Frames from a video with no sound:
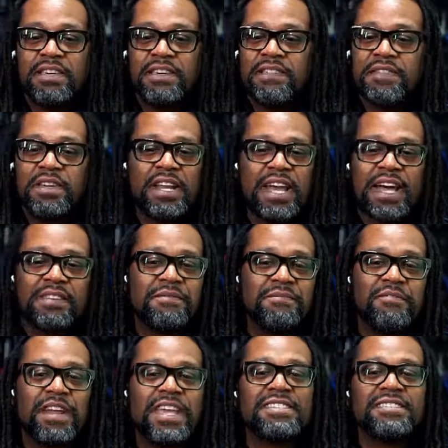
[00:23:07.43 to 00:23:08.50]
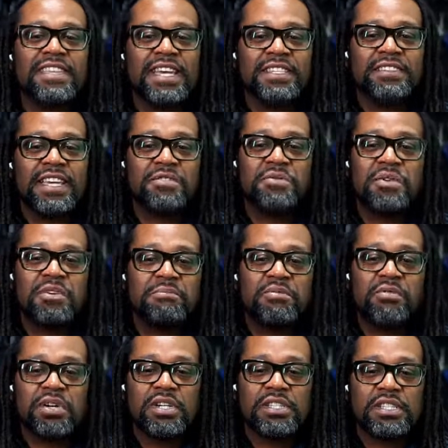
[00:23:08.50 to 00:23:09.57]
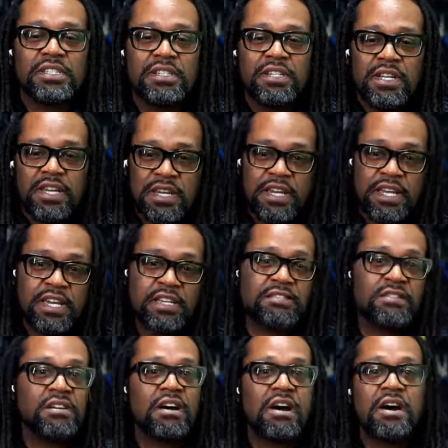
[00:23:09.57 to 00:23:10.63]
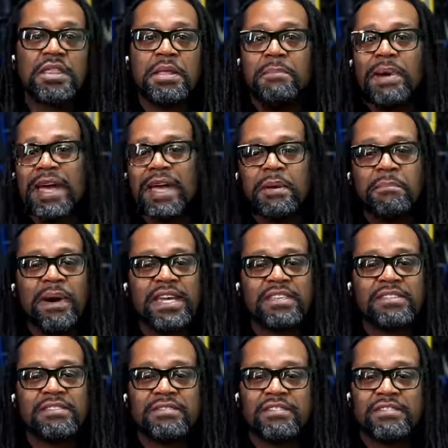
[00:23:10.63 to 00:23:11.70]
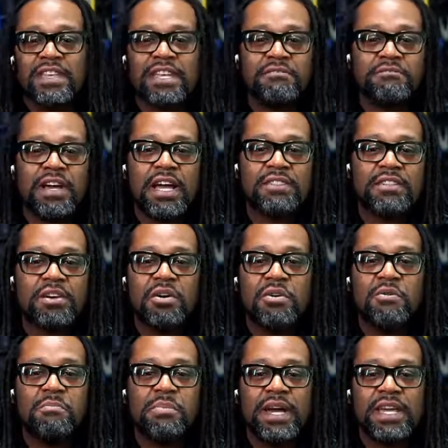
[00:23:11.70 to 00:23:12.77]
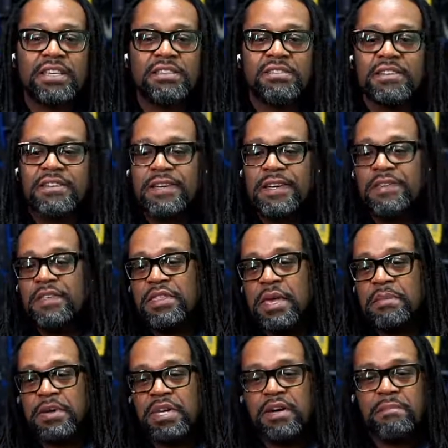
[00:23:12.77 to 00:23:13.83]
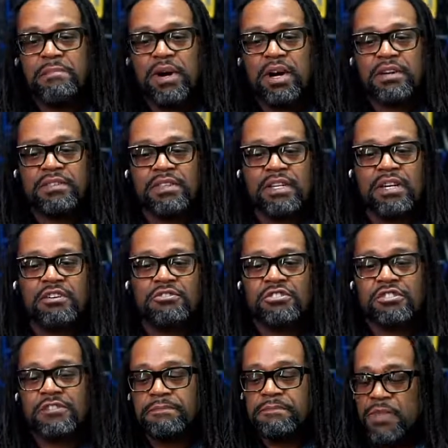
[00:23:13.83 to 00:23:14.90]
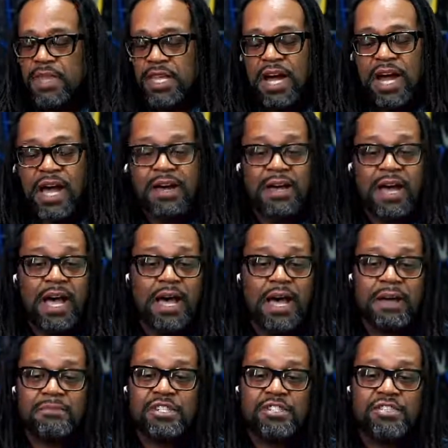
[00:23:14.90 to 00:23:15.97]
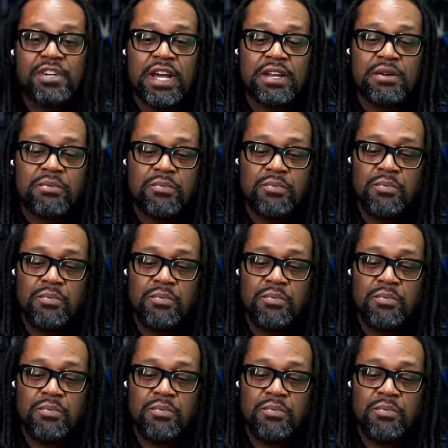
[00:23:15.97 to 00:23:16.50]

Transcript: they're not raised like that. You go to Portland, kids are on the back of bikes until they can ride their own bikes, and then they become part of the culture. I'm just trying to